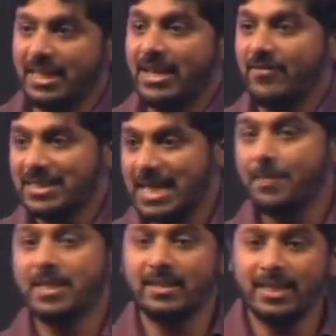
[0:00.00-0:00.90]
endeavor has
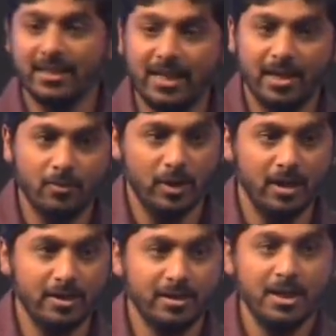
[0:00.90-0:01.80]
happened in the entire
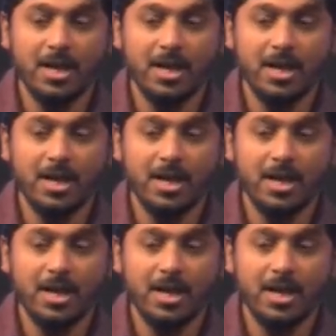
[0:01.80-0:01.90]
world.